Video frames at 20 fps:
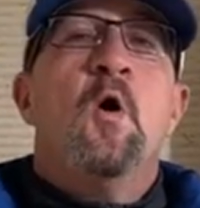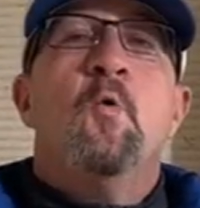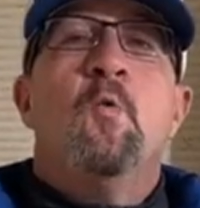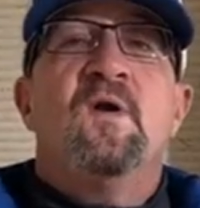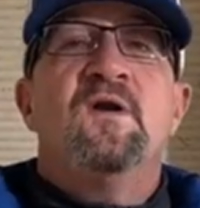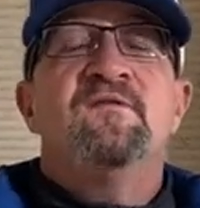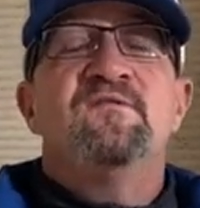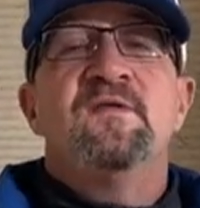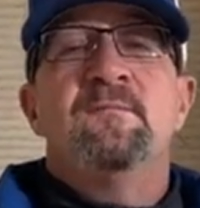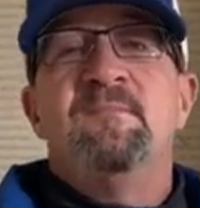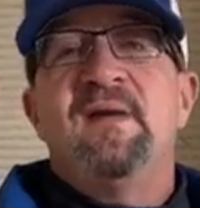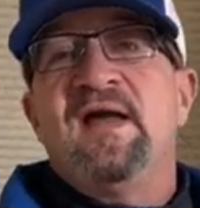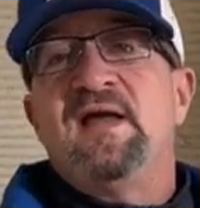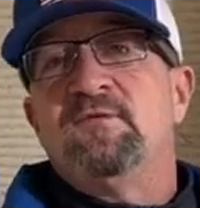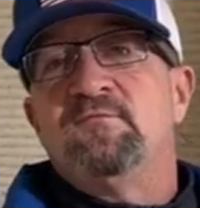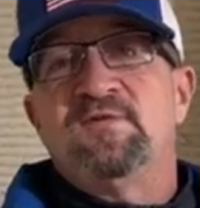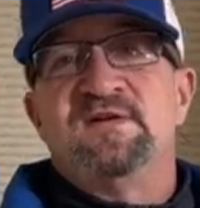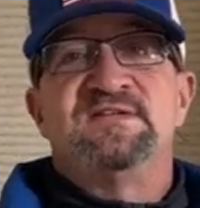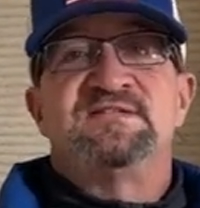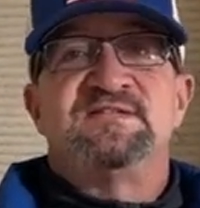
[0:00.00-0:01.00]
One of the
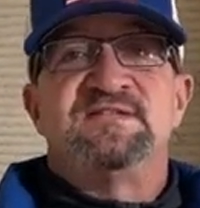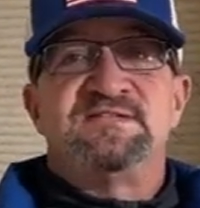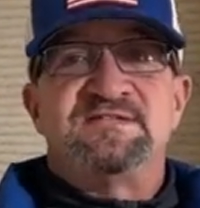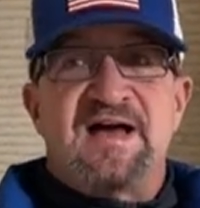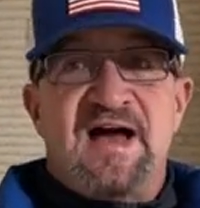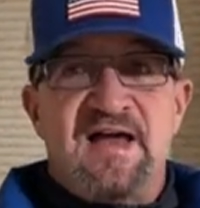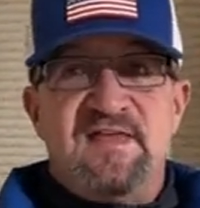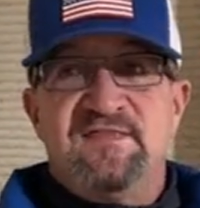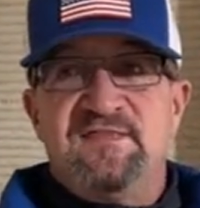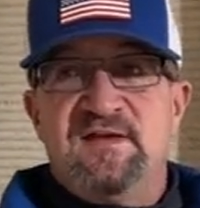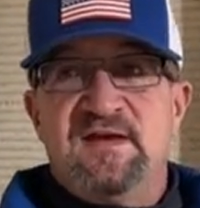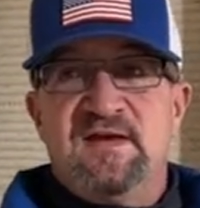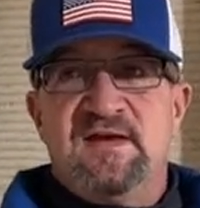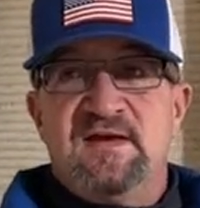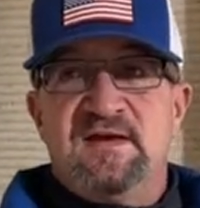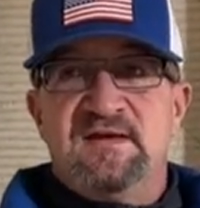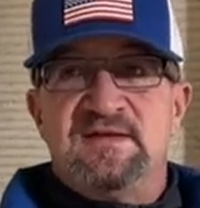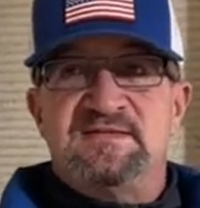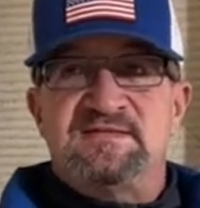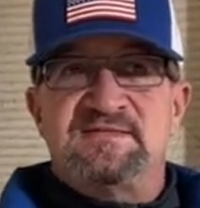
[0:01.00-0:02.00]
main reasons I
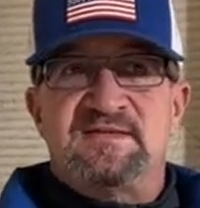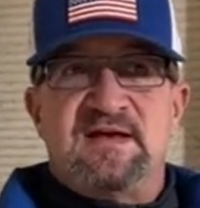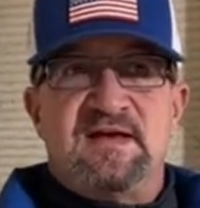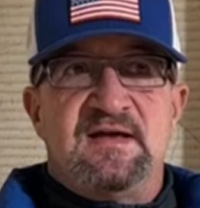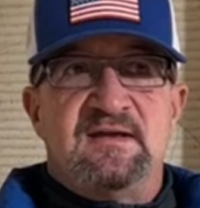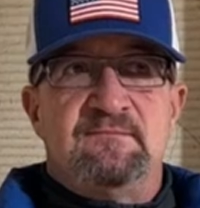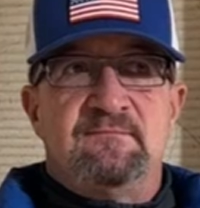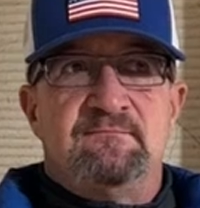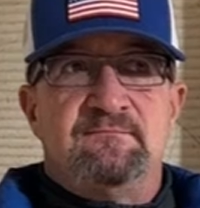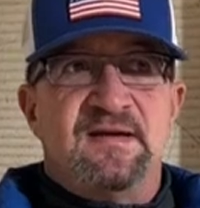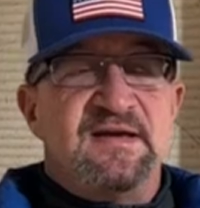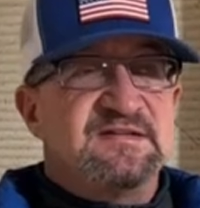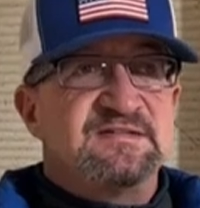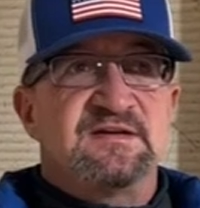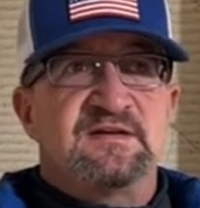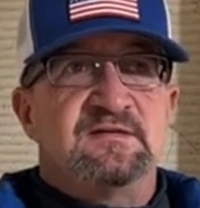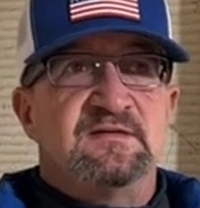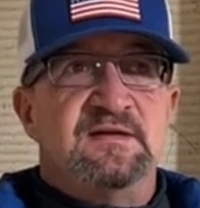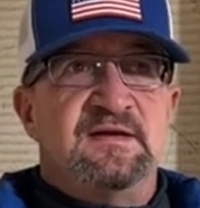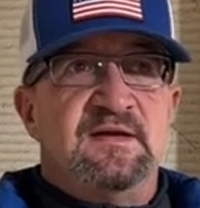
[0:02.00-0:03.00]
think is that
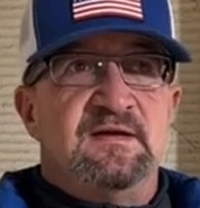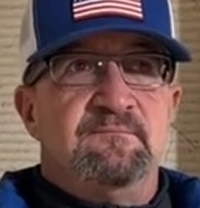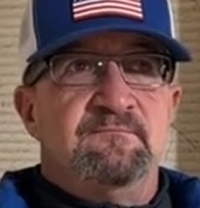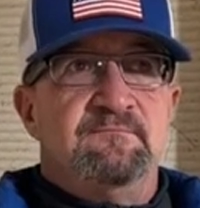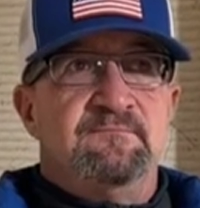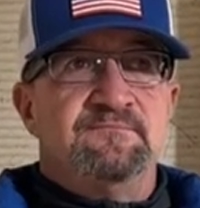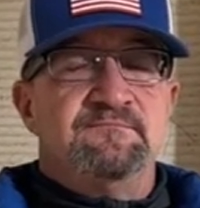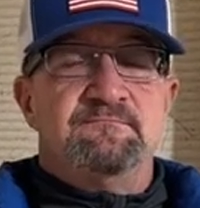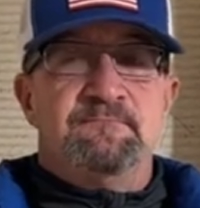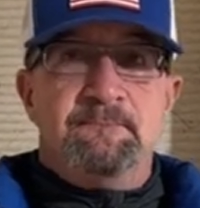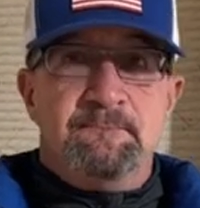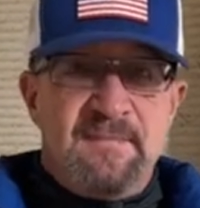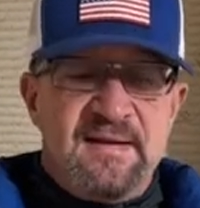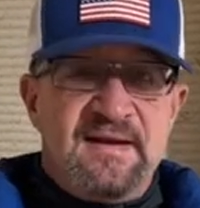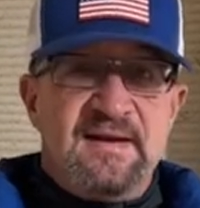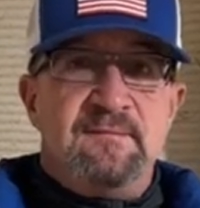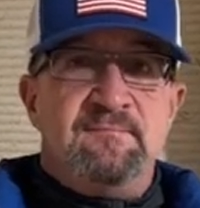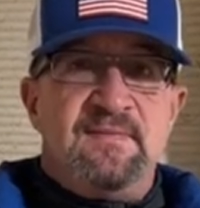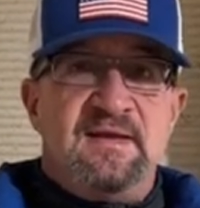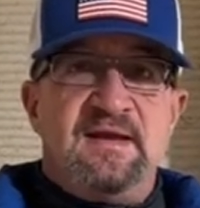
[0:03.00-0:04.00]
basically
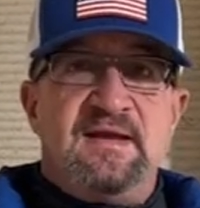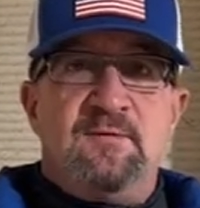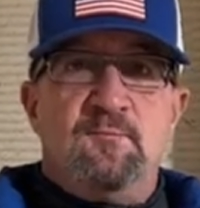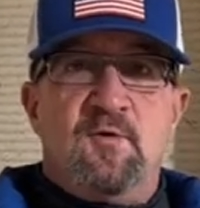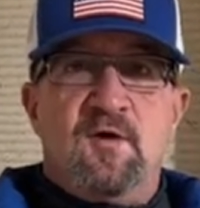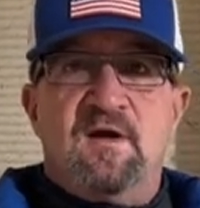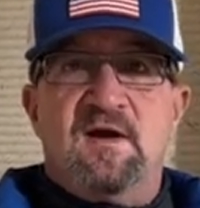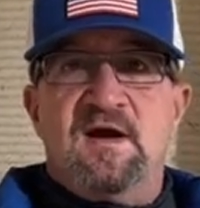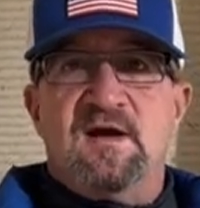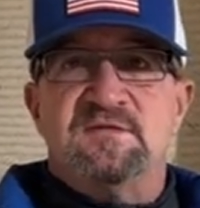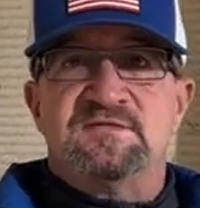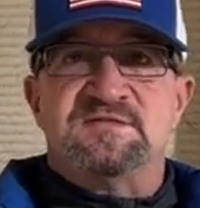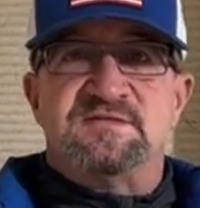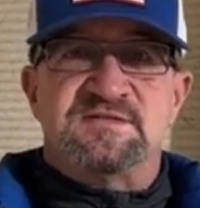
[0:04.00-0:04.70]
many warehouses,